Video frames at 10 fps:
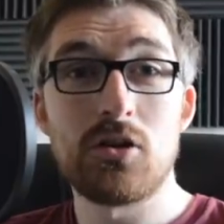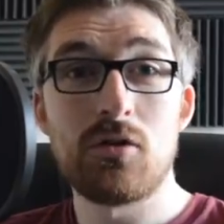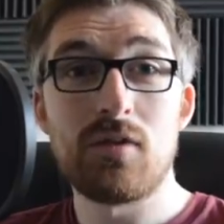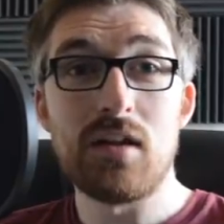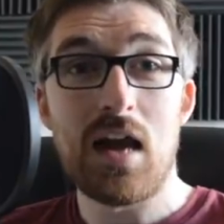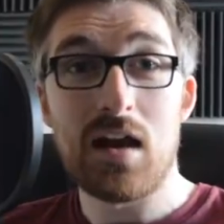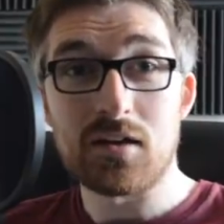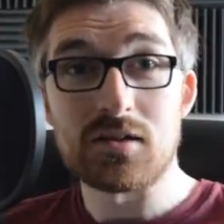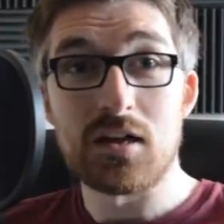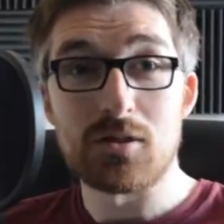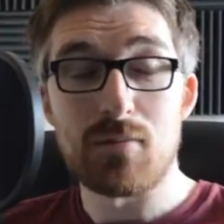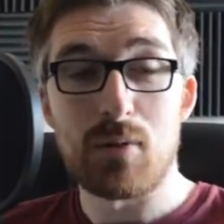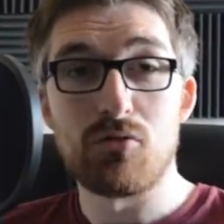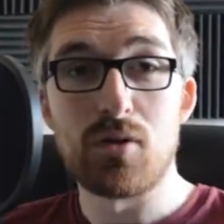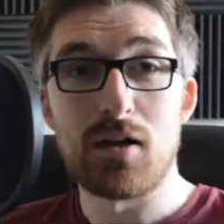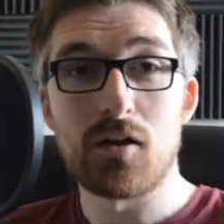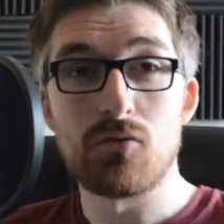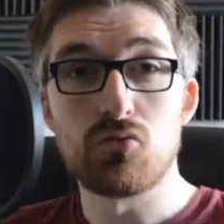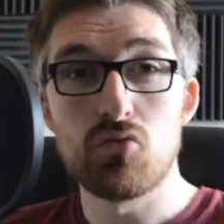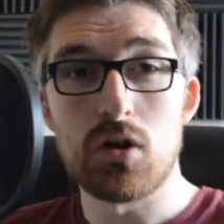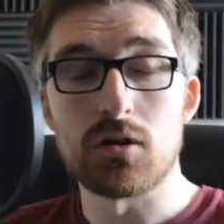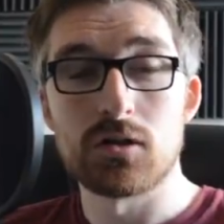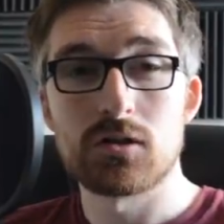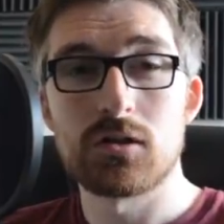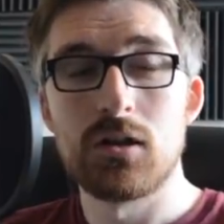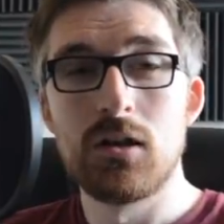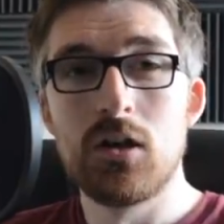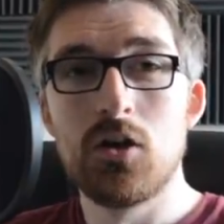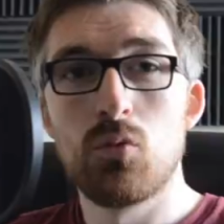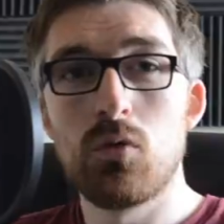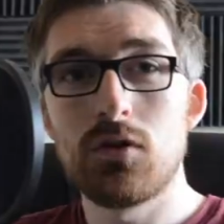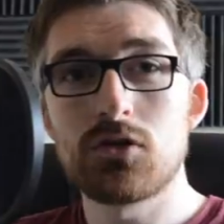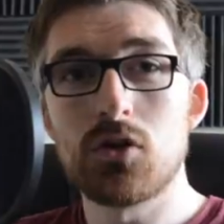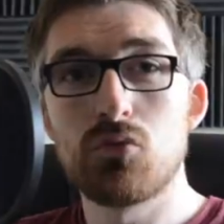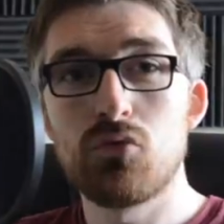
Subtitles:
to the XS map remake of Rust, was